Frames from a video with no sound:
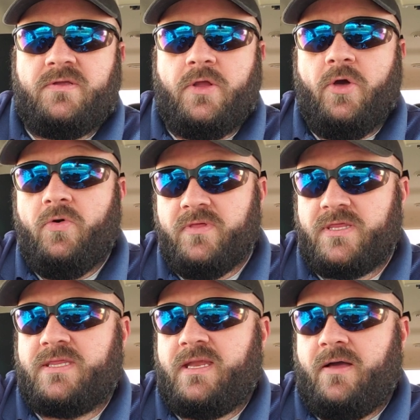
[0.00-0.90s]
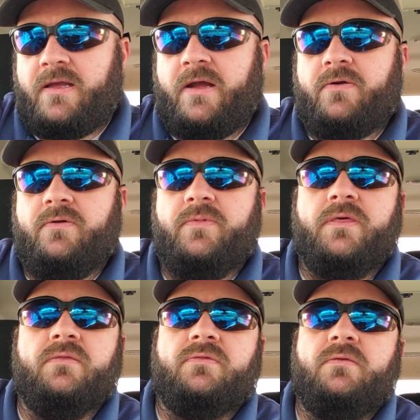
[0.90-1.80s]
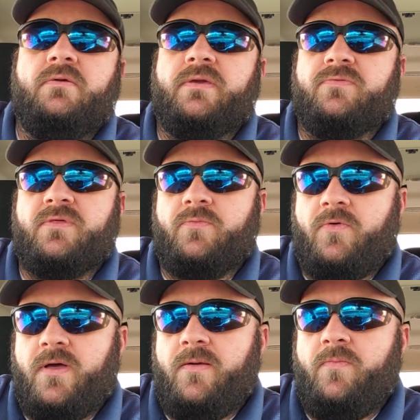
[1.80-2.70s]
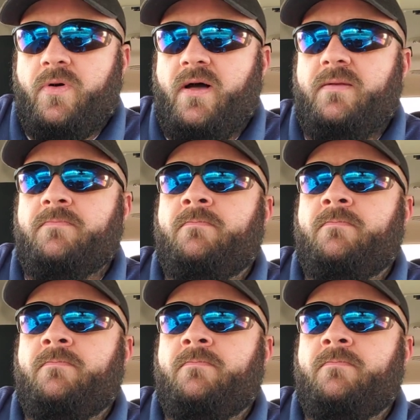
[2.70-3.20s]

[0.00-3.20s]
into who is a standout character because it would give some away, but